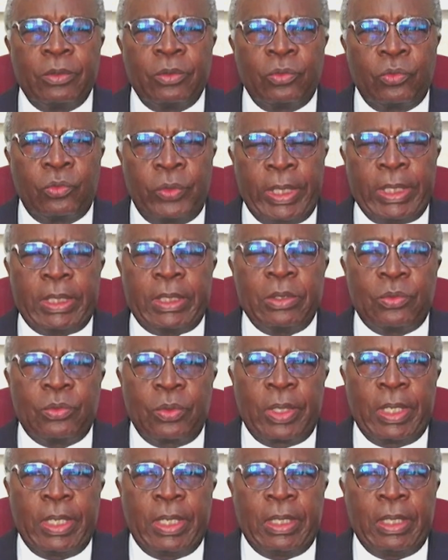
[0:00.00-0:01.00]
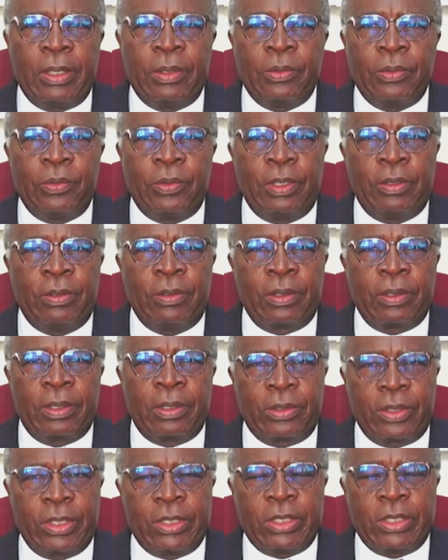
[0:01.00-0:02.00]
working together with the
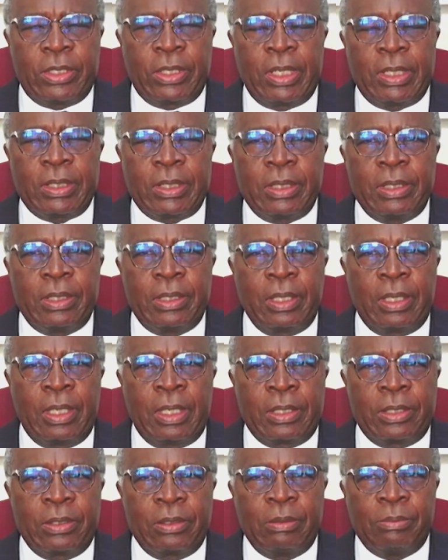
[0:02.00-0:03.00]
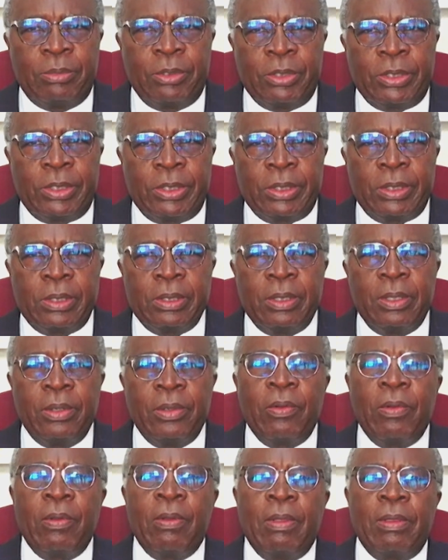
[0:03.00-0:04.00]
creditors, international bodies,
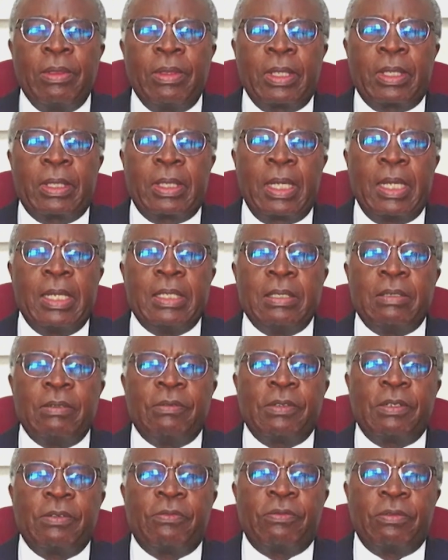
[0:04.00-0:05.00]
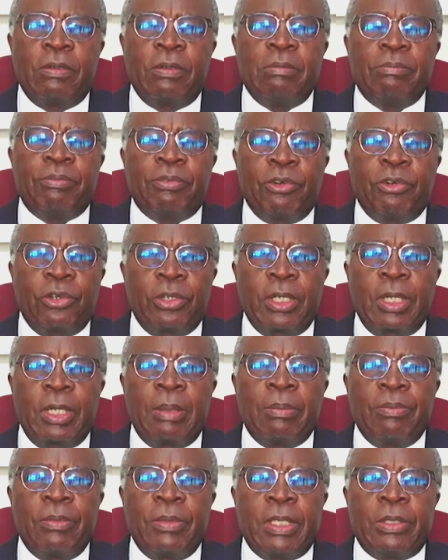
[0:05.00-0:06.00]
the kind of reform
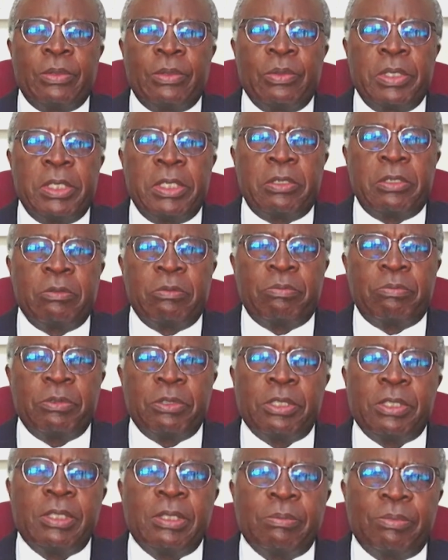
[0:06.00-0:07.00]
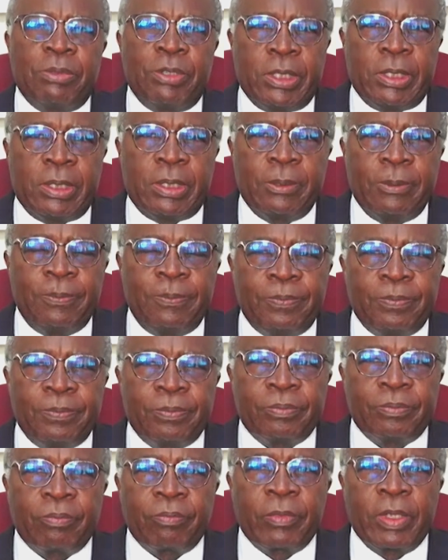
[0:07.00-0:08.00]
program that you need to put in place,
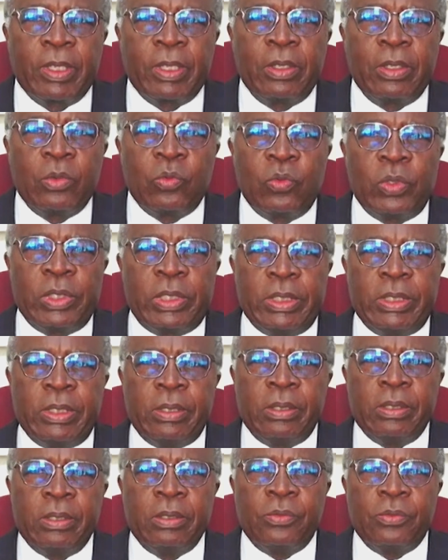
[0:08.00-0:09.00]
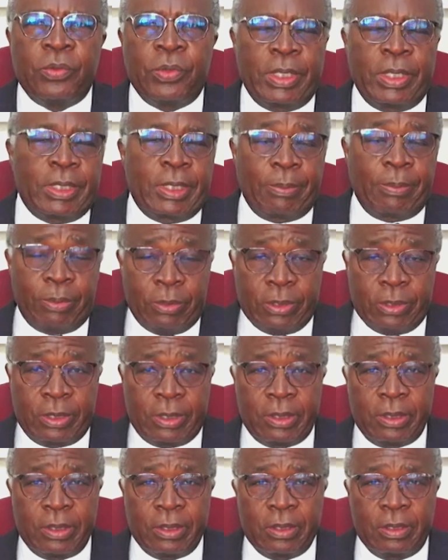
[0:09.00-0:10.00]
which is with the support
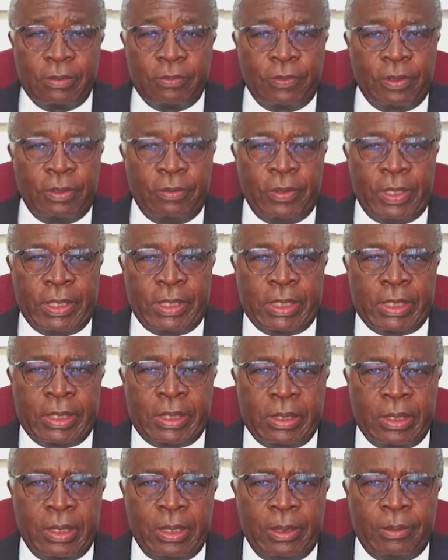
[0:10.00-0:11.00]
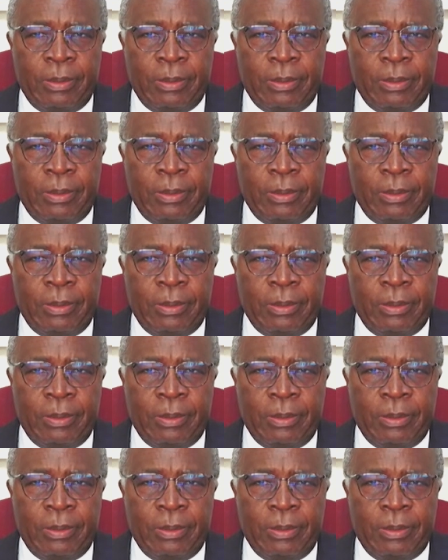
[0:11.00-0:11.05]
of the various